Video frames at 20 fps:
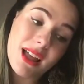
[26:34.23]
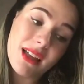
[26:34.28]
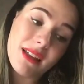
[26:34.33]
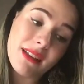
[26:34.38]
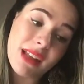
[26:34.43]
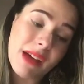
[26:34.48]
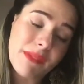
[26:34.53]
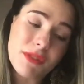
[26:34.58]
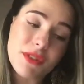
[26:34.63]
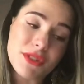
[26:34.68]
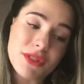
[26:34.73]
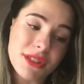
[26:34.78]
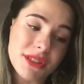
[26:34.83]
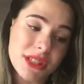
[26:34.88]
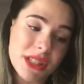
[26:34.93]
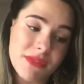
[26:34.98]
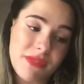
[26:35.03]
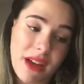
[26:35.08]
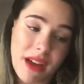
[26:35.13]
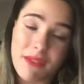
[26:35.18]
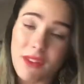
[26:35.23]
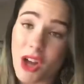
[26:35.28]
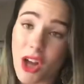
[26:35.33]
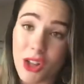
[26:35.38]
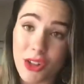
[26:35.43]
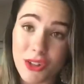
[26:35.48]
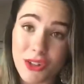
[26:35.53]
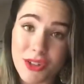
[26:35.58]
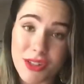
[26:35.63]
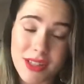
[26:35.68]
not for
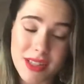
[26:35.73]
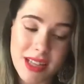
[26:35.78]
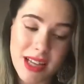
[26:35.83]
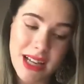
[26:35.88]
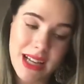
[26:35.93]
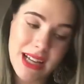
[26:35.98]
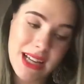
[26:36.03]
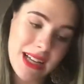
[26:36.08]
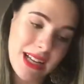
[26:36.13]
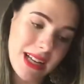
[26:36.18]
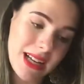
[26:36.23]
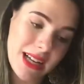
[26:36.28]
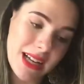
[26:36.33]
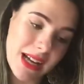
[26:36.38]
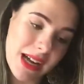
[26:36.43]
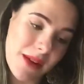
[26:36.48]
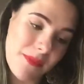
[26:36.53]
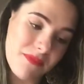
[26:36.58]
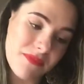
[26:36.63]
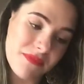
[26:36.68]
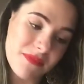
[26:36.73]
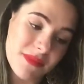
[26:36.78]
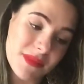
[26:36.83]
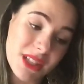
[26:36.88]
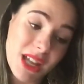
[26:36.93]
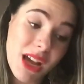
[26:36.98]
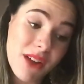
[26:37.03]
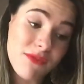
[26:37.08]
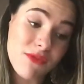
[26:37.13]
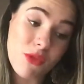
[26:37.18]
$65. It's
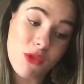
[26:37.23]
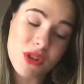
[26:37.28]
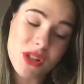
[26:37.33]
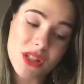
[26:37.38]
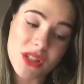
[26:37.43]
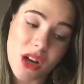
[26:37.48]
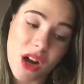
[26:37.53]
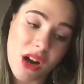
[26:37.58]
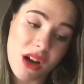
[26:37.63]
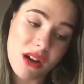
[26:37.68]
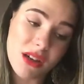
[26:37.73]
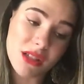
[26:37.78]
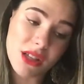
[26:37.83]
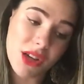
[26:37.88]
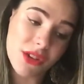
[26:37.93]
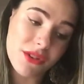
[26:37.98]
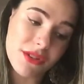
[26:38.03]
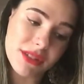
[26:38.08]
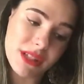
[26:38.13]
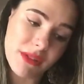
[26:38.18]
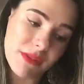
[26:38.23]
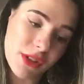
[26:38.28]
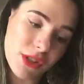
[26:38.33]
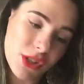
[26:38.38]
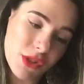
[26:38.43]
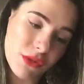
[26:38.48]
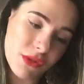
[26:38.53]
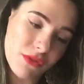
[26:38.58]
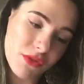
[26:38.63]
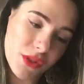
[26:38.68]
got 4 stars,
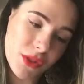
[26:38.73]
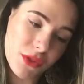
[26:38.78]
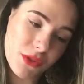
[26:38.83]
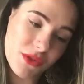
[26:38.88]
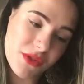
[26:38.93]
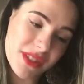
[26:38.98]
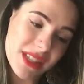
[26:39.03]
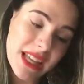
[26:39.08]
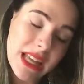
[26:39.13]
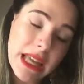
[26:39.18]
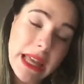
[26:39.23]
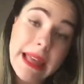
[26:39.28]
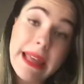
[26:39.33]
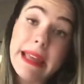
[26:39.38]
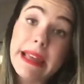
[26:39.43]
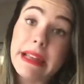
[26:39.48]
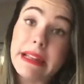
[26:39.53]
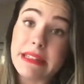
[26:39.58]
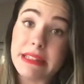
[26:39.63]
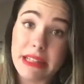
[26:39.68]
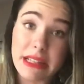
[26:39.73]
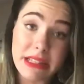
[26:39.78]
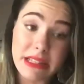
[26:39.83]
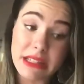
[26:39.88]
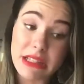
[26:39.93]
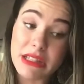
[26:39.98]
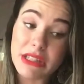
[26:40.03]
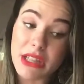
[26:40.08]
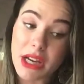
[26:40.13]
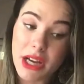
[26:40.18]
172 reviews. It's a
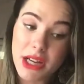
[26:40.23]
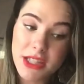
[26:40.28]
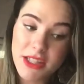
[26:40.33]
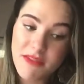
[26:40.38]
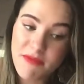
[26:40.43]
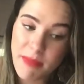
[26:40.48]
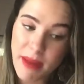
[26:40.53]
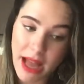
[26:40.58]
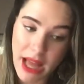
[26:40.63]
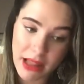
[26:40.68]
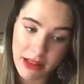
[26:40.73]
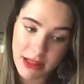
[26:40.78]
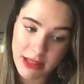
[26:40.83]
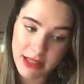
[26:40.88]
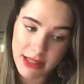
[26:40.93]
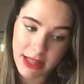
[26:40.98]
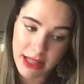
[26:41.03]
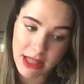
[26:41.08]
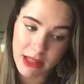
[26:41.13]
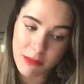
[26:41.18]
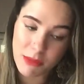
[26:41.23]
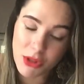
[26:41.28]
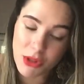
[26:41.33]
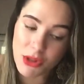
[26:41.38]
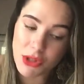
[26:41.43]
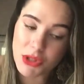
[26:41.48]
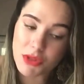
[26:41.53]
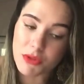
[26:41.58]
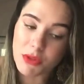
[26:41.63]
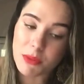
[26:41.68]
seductive palette that can be
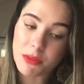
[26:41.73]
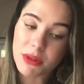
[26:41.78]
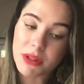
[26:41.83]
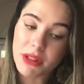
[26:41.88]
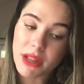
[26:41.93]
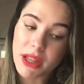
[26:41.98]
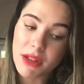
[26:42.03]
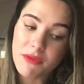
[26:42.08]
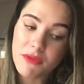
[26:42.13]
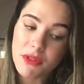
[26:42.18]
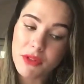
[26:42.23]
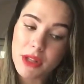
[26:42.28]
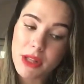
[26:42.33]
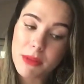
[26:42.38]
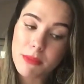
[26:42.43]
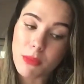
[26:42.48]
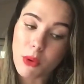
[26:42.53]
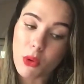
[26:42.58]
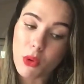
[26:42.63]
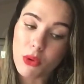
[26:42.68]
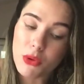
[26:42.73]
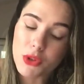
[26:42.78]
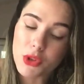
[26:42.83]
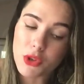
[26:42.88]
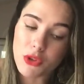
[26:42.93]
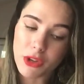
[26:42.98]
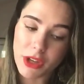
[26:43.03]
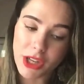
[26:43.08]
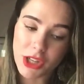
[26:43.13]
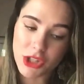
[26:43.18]
used for playfully bold
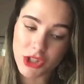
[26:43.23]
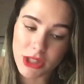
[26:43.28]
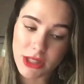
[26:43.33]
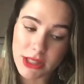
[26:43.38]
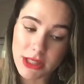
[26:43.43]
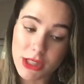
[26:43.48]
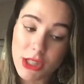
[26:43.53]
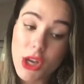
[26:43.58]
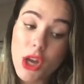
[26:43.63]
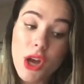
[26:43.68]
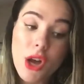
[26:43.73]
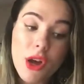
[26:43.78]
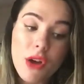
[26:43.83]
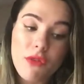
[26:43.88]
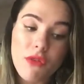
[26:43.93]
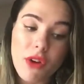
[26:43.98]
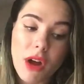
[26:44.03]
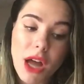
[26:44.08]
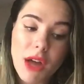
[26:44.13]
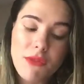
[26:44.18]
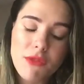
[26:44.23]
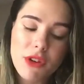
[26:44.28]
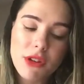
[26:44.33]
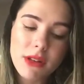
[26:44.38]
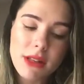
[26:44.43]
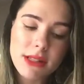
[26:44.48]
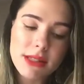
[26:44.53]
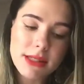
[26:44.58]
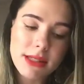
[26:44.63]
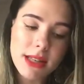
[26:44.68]
creations for
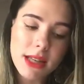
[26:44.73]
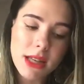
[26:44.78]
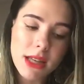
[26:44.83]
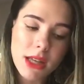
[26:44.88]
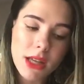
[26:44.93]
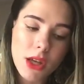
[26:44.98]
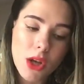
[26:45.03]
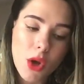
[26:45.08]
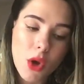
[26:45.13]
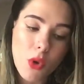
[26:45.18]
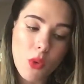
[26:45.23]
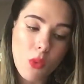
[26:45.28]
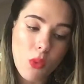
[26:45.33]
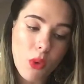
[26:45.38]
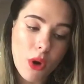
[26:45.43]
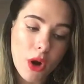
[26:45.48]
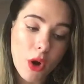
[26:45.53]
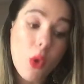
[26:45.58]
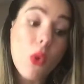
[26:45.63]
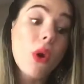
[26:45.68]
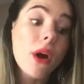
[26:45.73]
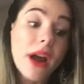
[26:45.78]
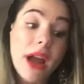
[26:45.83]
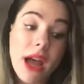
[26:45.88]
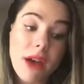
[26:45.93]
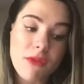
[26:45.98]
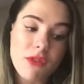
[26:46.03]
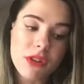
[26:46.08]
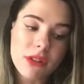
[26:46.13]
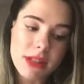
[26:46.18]
effortlessly
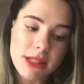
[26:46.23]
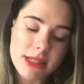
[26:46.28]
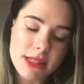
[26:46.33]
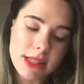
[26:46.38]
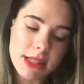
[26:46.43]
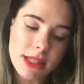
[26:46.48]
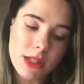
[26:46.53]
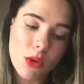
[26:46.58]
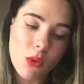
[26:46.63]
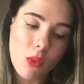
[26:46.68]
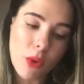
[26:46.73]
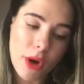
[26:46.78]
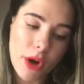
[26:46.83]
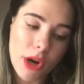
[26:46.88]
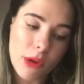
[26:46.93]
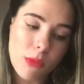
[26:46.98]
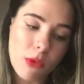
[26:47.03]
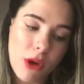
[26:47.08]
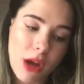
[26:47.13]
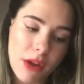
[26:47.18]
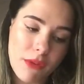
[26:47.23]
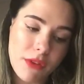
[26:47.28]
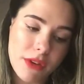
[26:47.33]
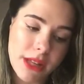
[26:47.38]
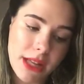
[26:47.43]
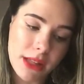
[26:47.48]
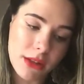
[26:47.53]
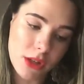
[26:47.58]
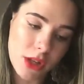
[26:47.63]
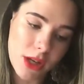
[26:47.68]
wearable
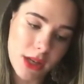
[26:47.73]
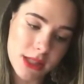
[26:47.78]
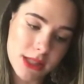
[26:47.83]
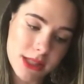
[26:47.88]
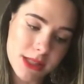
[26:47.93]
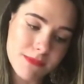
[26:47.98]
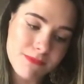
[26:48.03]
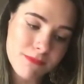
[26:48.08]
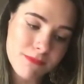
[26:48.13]
everyday looks.